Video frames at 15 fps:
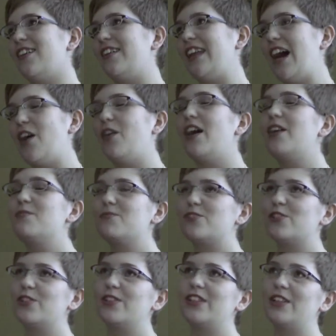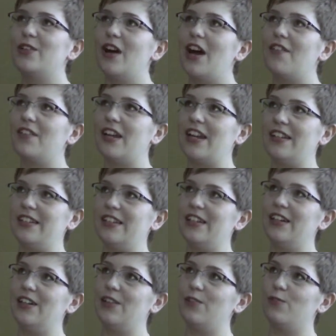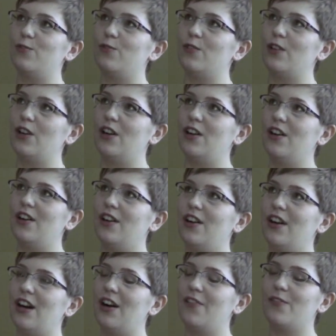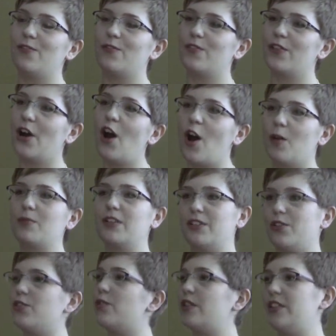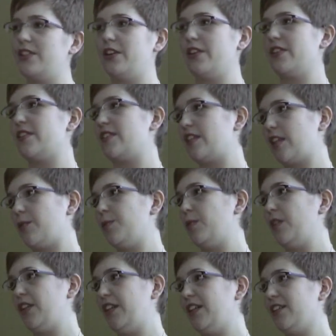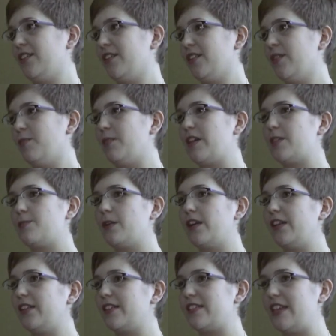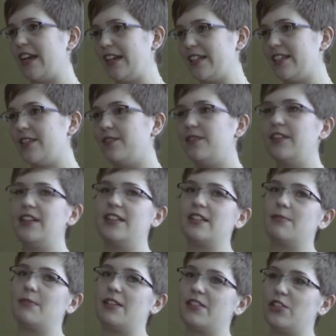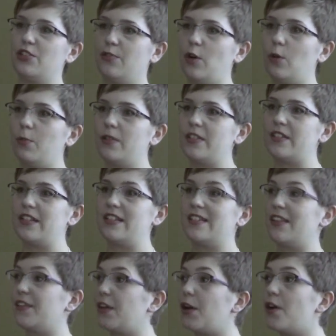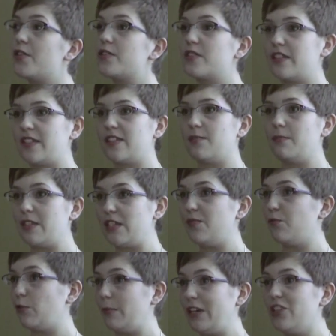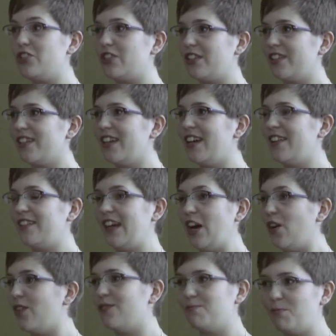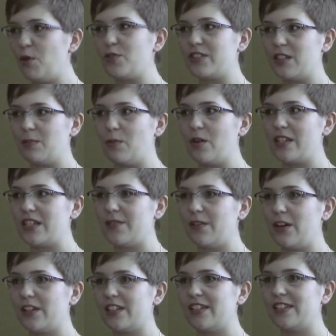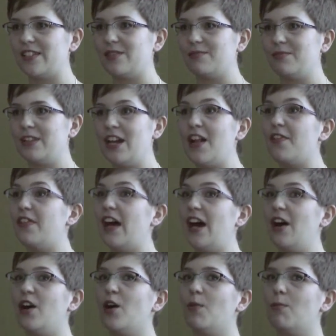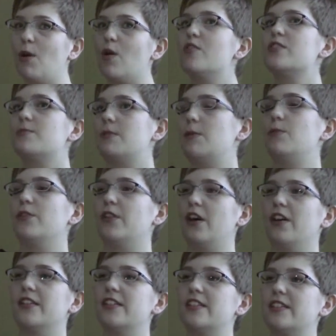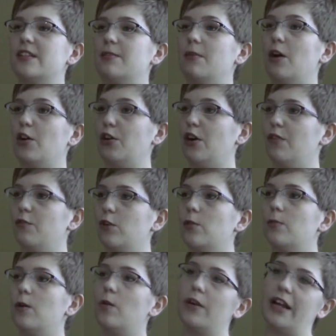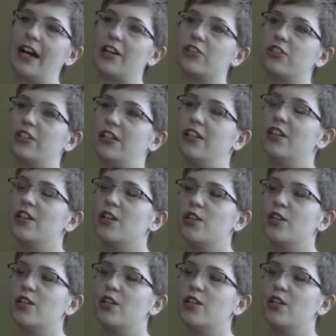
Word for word: now I'm sure that you have an idea of, of the harm that they're doing to the autistic community by spreading this negativity, this message of hopelessness, and then also this misinformation that mostly boys have autism that most people with autism are nonverbal when actually